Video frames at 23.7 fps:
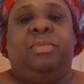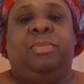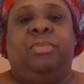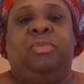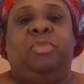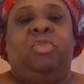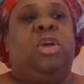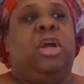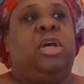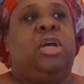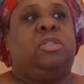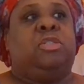
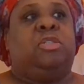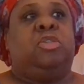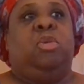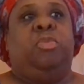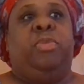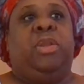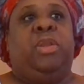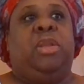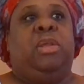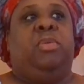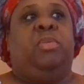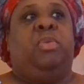You got so
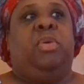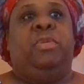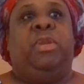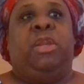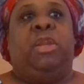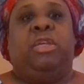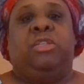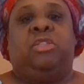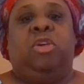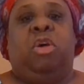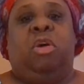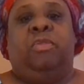many women
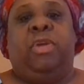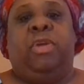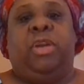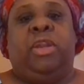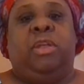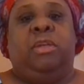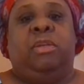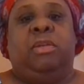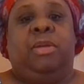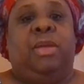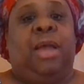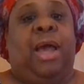that's
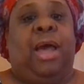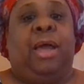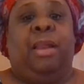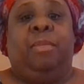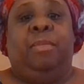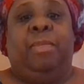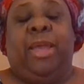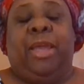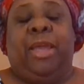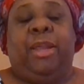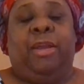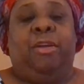already got a
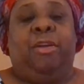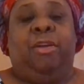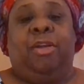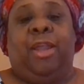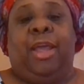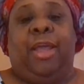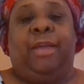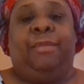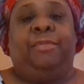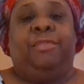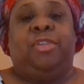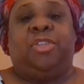man in their
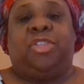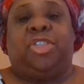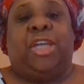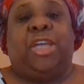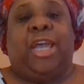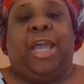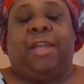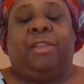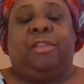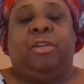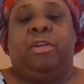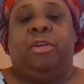life that's
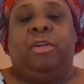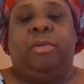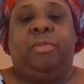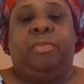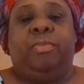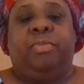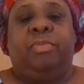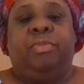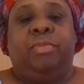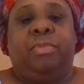shacked up.